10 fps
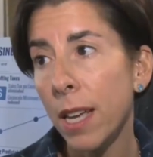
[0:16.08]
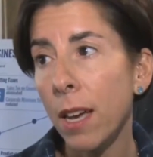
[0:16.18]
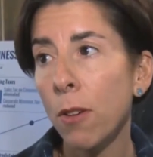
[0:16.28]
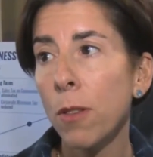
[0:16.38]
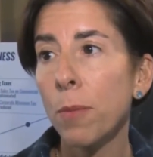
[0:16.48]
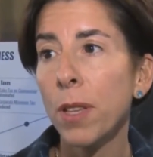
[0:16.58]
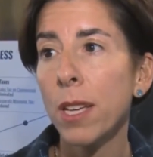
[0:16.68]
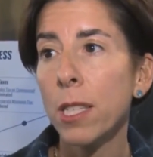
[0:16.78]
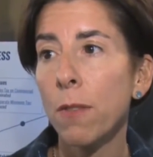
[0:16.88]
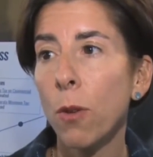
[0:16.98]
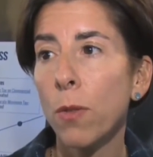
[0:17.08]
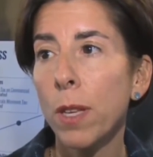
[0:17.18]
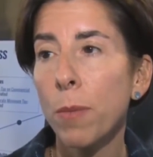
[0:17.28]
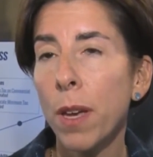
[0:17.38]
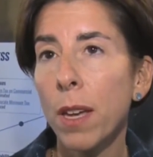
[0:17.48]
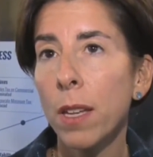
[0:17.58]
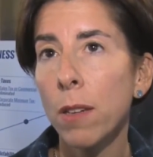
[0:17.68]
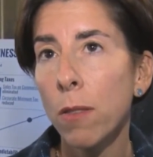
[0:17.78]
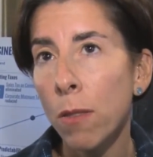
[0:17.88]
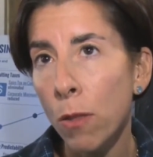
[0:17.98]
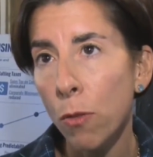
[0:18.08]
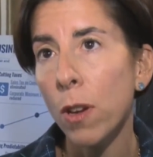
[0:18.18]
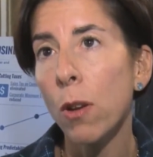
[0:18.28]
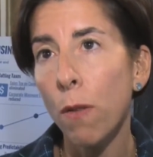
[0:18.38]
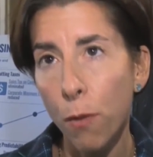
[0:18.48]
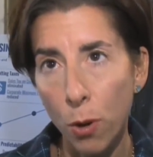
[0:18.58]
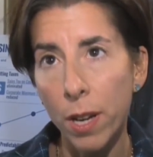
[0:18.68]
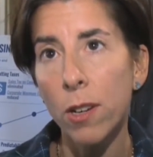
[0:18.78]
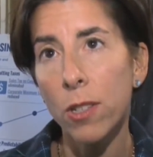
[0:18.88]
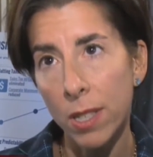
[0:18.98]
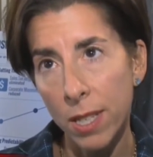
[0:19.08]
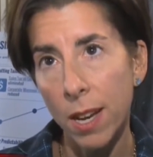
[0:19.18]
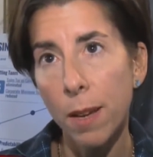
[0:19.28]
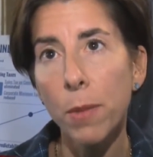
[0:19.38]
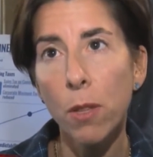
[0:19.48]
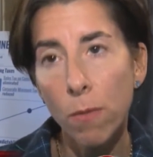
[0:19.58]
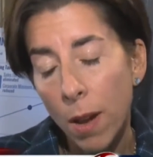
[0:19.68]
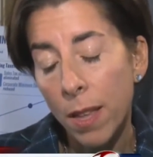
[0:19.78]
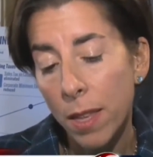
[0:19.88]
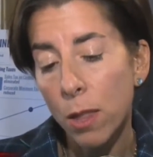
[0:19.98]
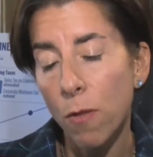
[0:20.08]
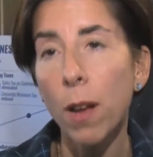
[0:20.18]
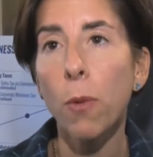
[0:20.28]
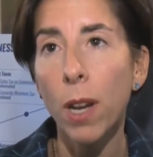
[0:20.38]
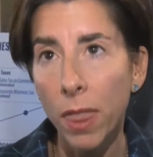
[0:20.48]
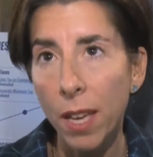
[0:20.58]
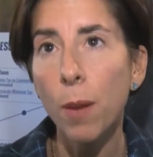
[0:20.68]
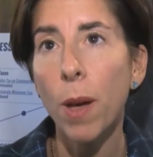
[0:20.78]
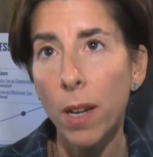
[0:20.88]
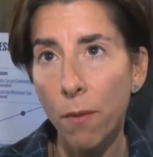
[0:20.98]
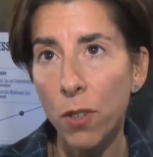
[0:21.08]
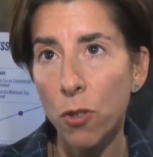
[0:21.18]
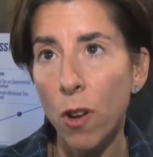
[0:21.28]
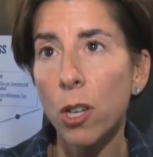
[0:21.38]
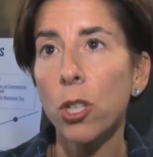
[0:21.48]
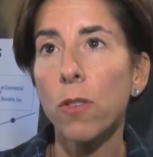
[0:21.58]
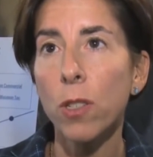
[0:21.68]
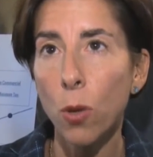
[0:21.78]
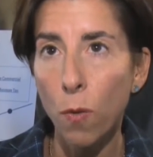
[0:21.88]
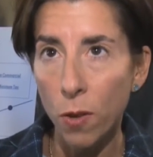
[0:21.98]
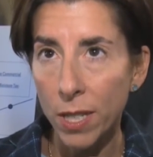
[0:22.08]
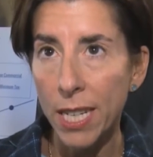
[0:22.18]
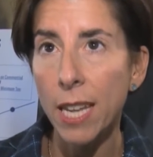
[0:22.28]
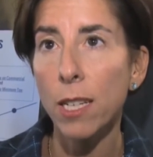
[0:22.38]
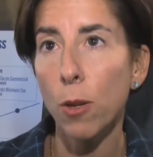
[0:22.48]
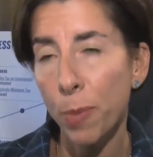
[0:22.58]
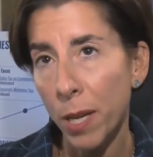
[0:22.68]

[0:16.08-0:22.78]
now, the plans have only been three or four years at a time, and the, I think the right way to think about infrastructure is over a 10-year